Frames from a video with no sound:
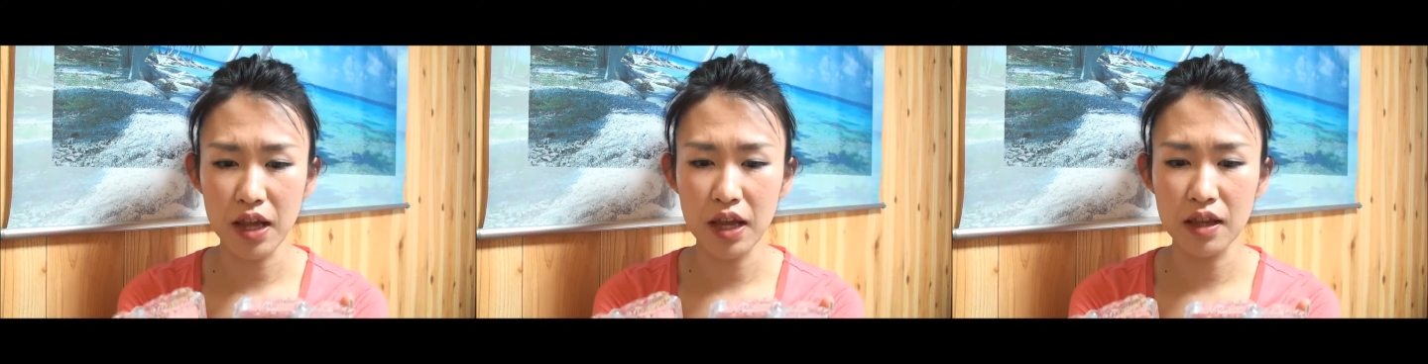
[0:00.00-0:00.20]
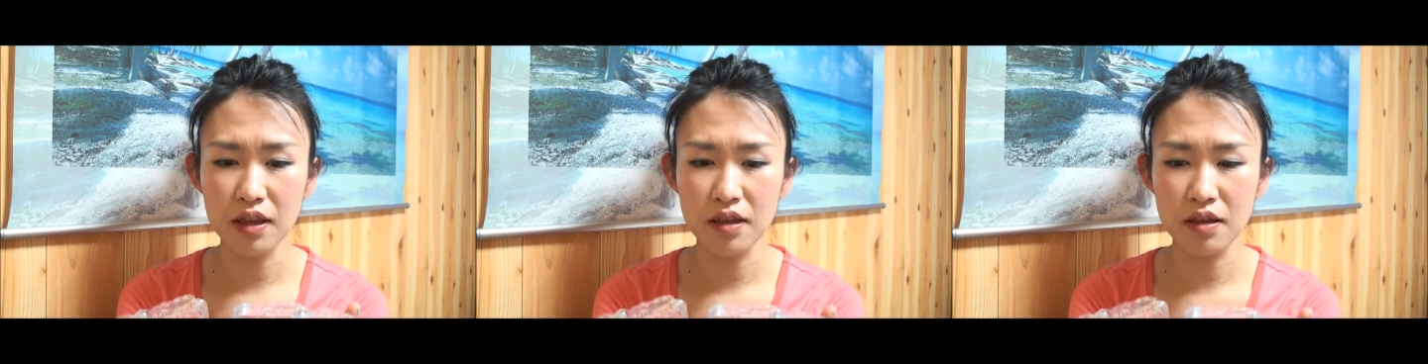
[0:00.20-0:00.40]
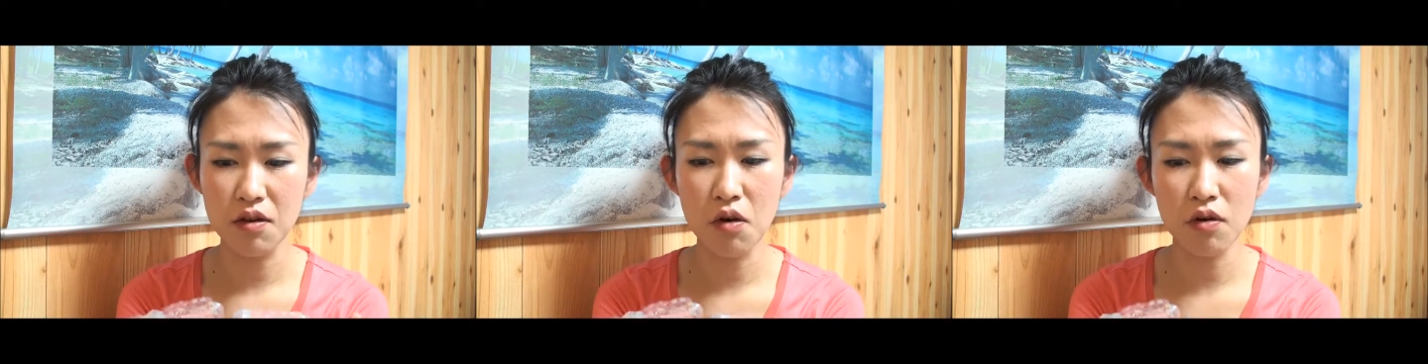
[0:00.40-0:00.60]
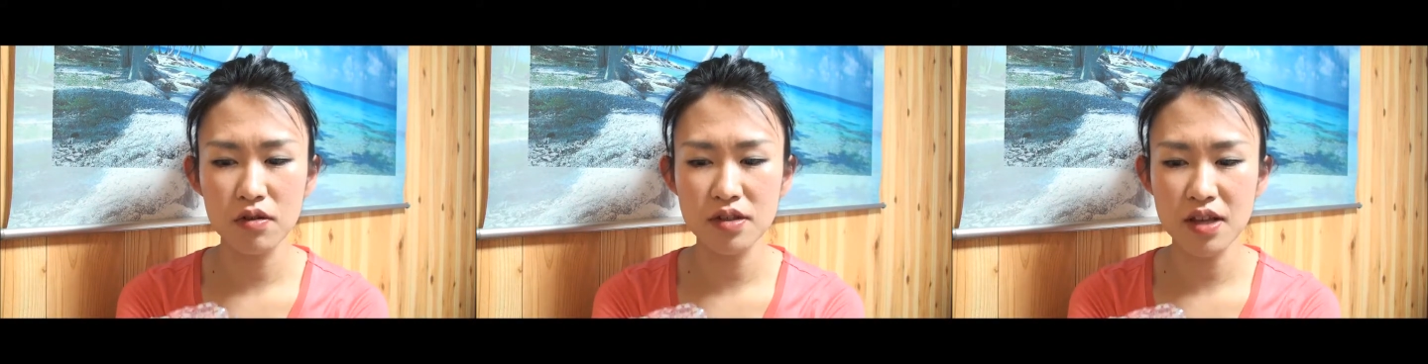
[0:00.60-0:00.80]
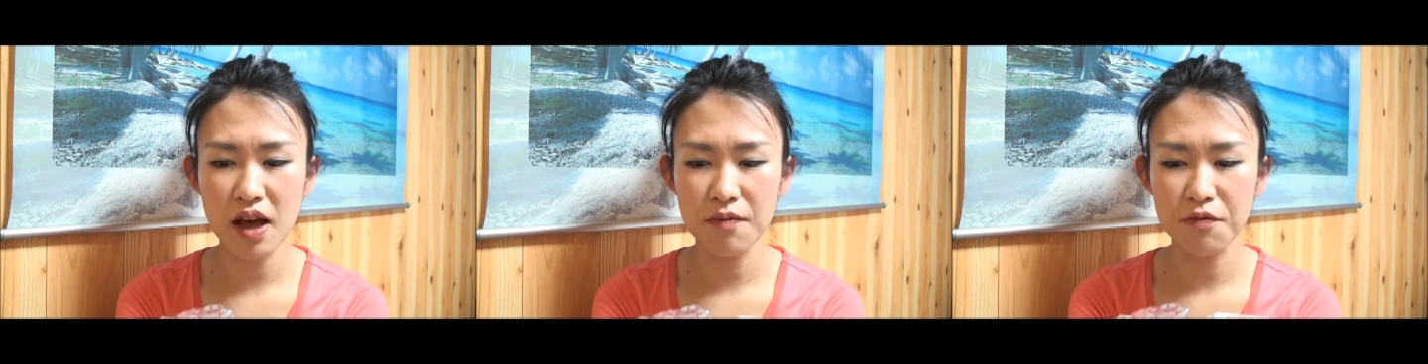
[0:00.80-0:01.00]
It
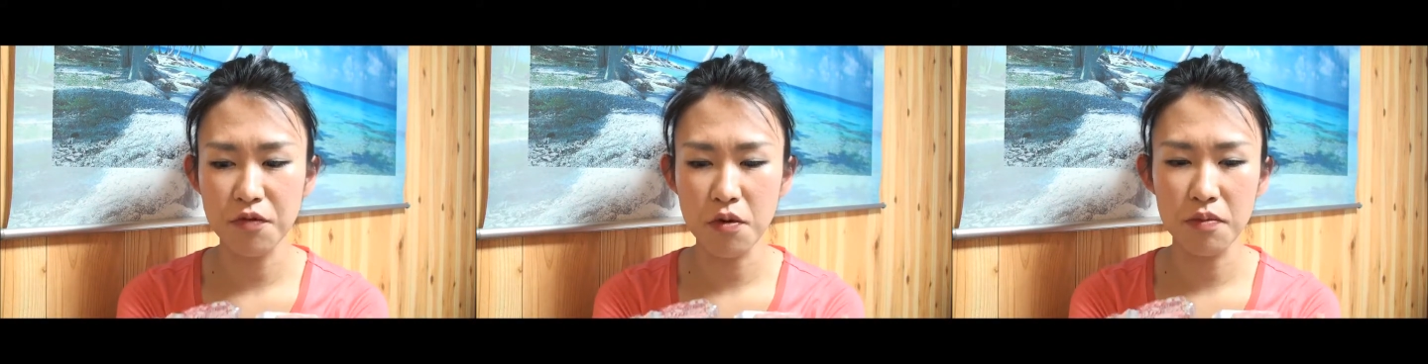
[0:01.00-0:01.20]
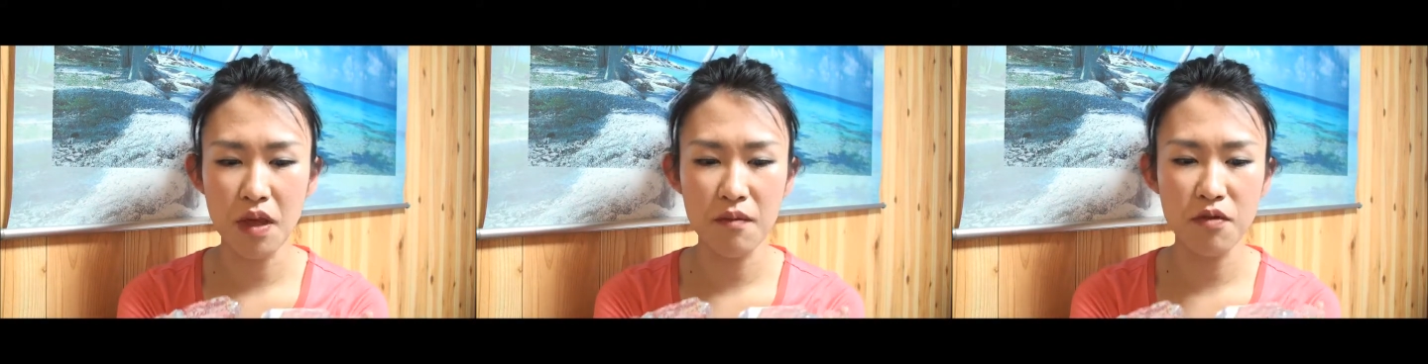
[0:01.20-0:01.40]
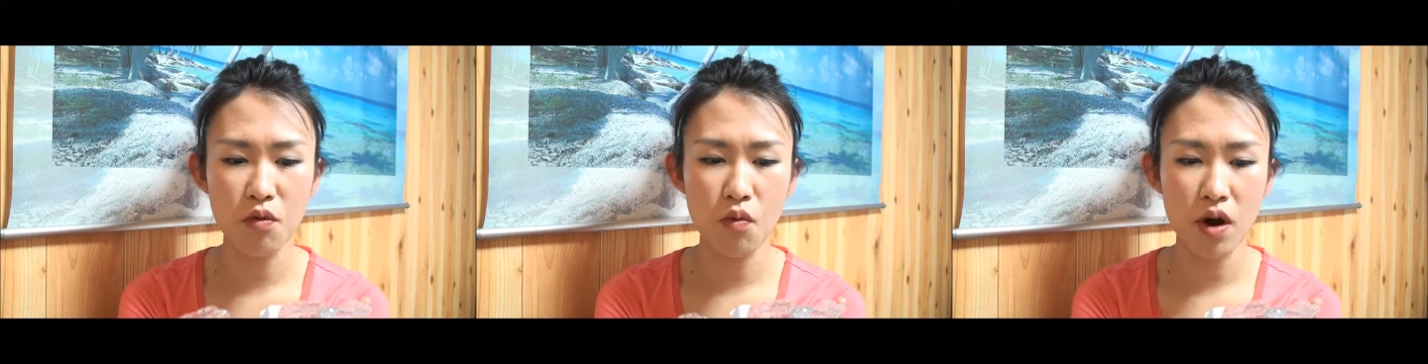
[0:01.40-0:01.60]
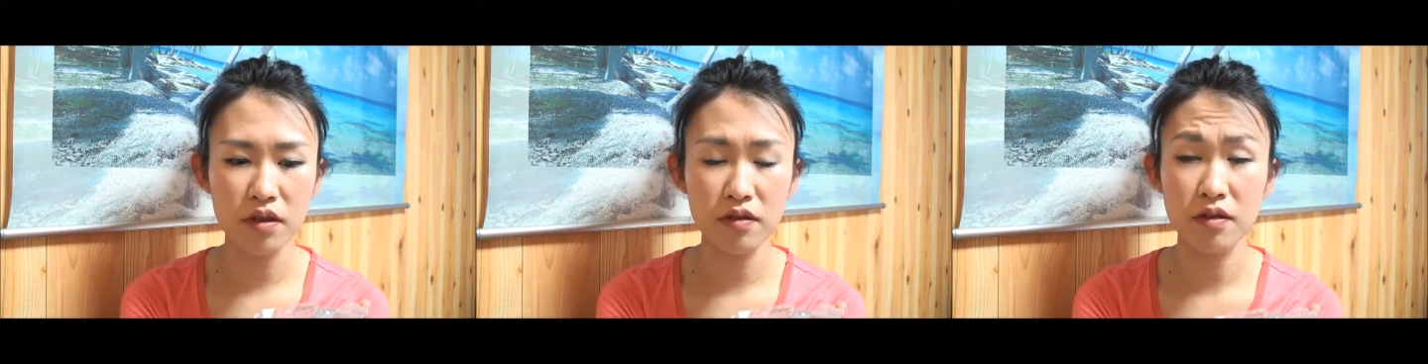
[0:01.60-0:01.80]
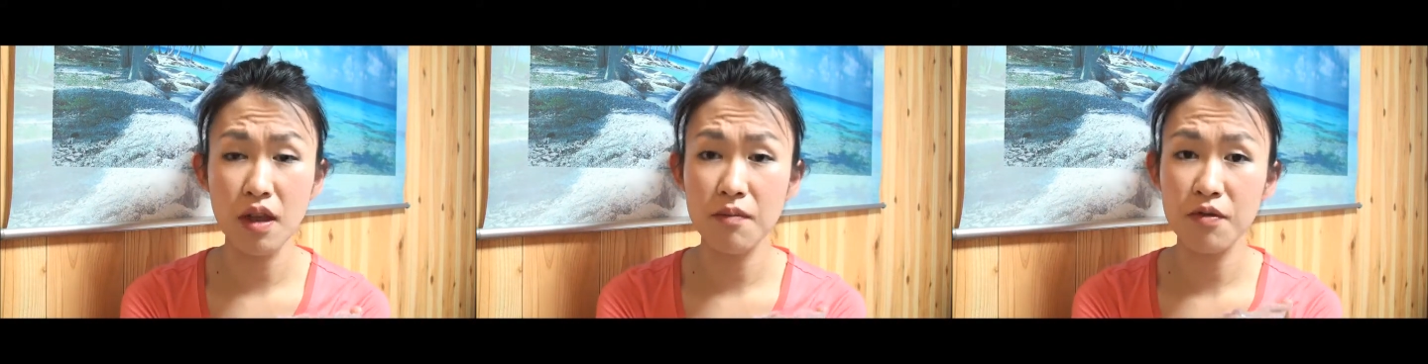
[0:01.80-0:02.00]
goes up from number 1
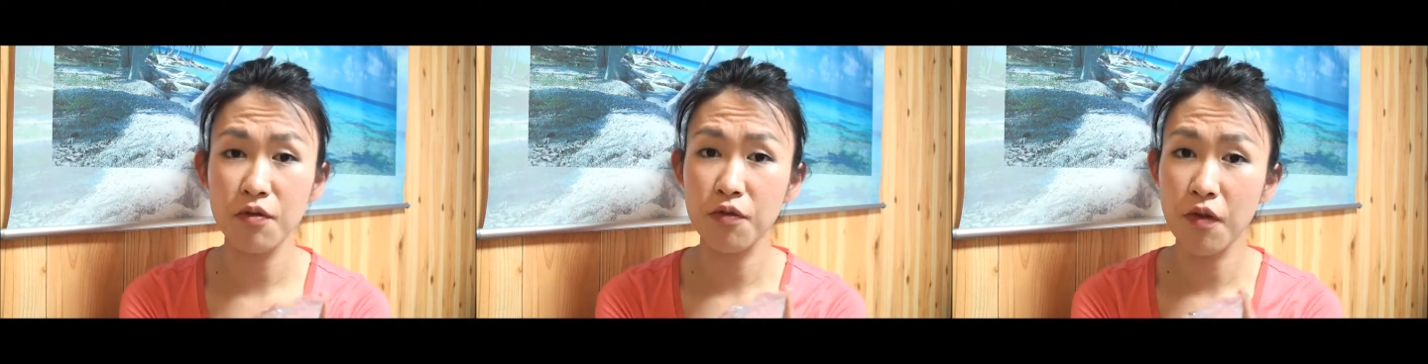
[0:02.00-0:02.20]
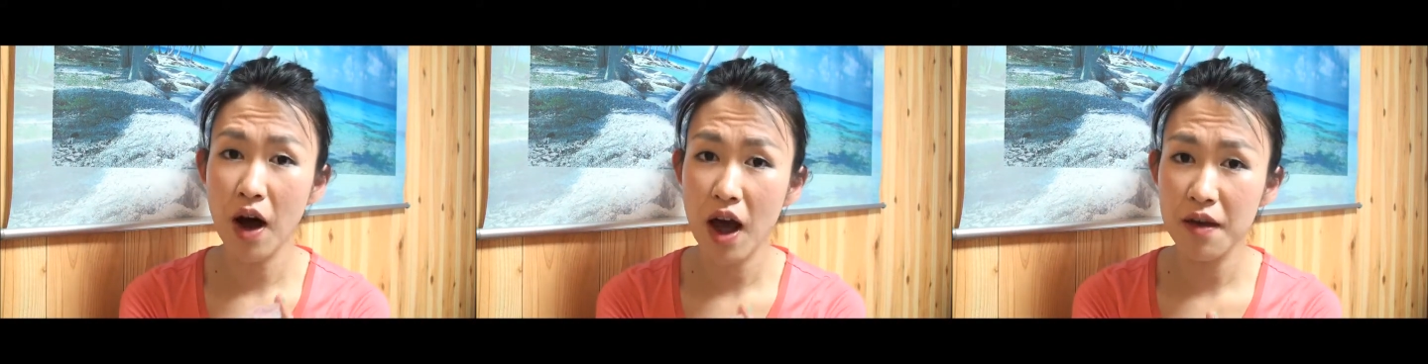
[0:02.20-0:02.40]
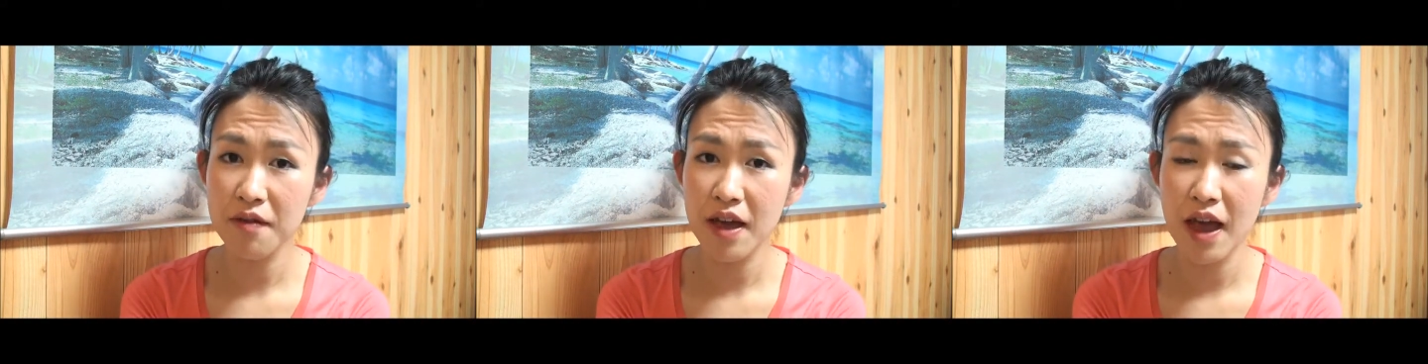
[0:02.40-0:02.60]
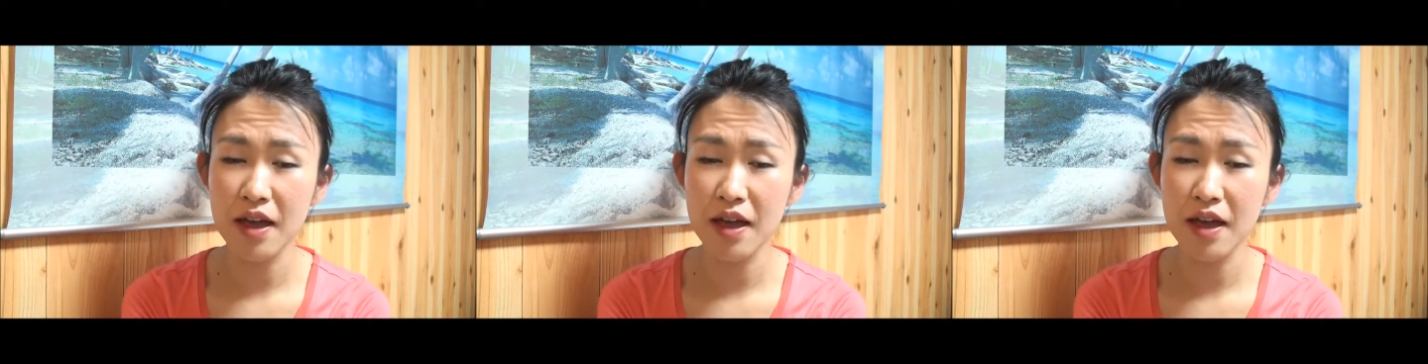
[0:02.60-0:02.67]
to number 5,